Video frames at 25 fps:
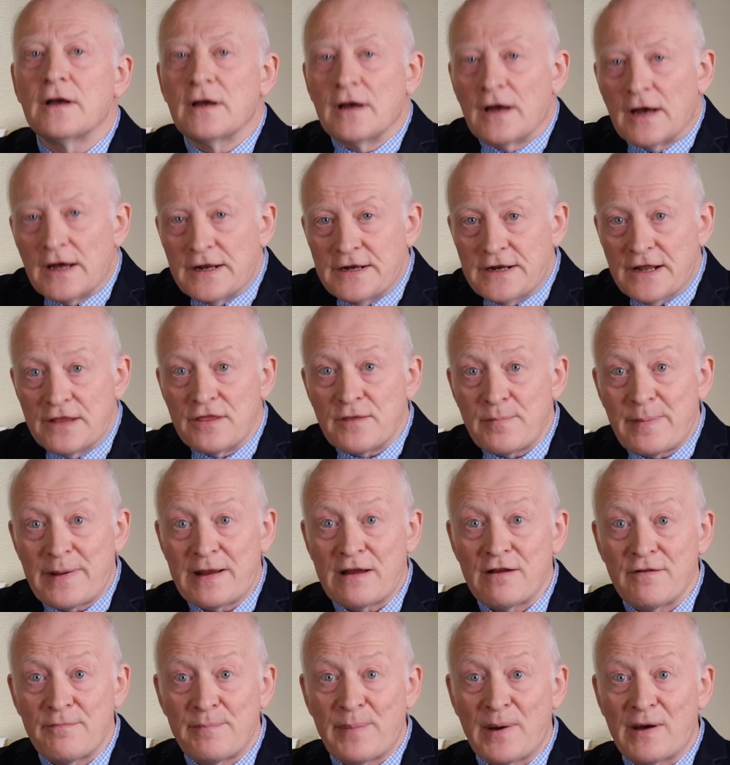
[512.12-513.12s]
Another
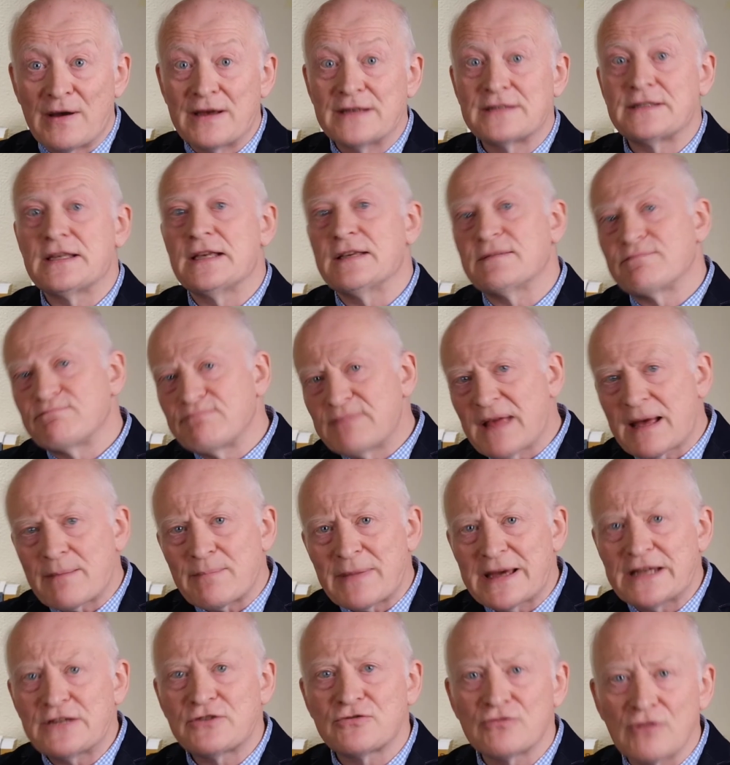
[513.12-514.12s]
pair of biases that
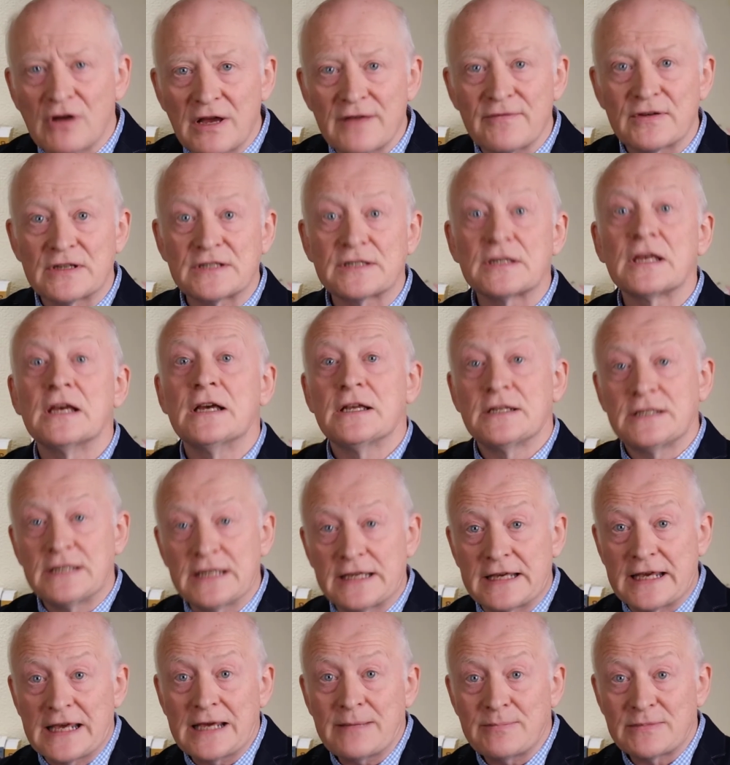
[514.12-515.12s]
may drive us to
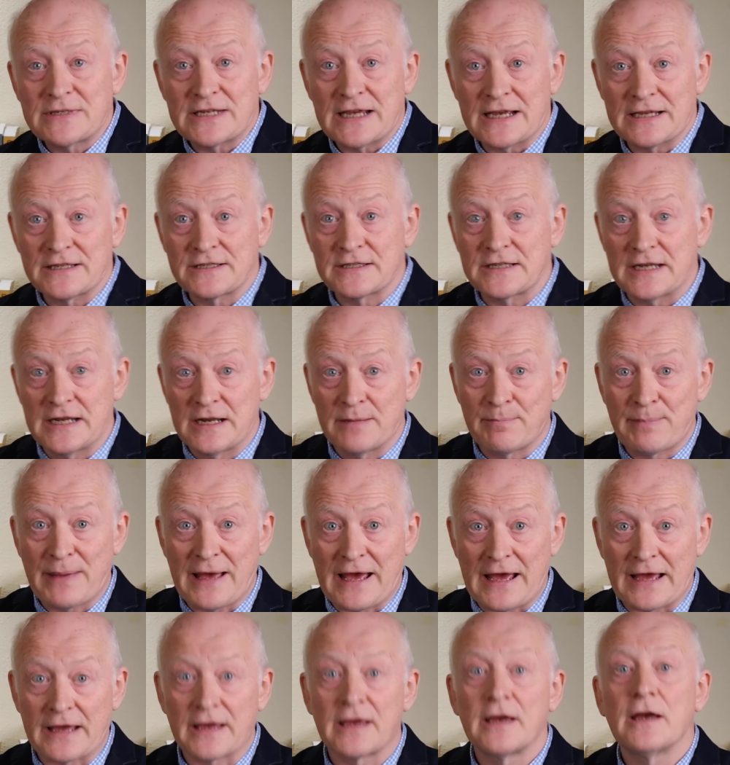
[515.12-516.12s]
keep tests in a
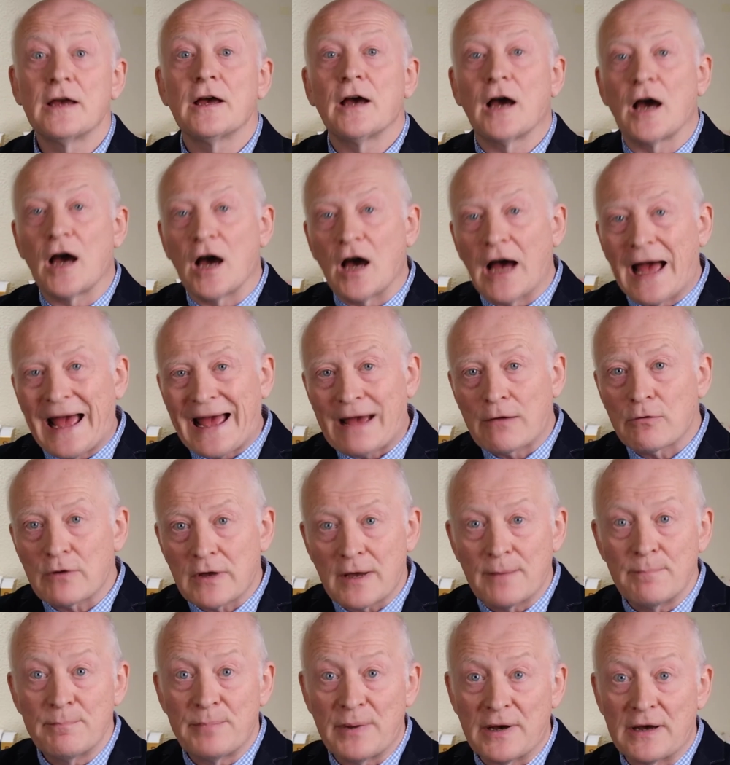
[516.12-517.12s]
pack are
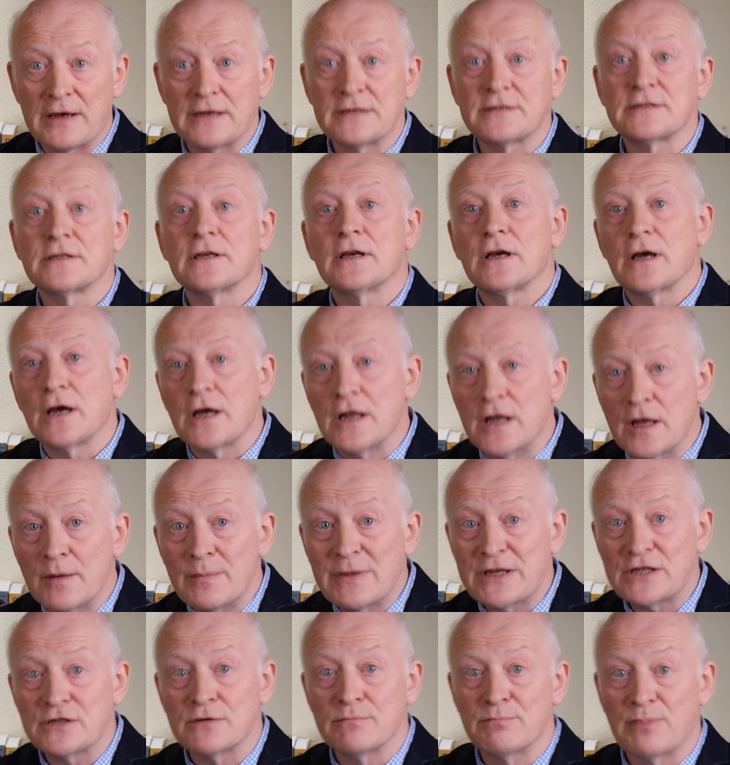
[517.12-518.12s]
outcome bias and
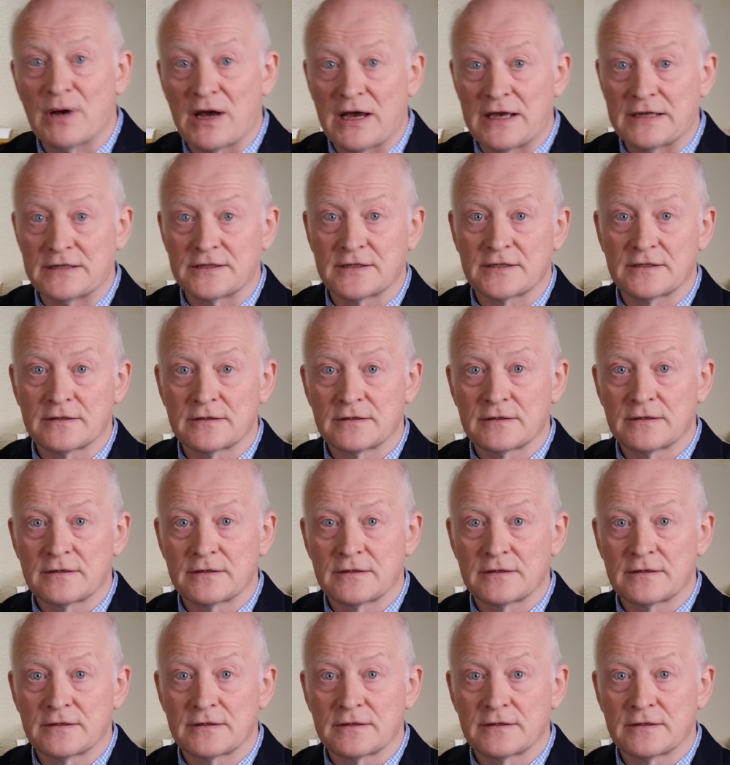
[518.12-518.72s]
omission bias.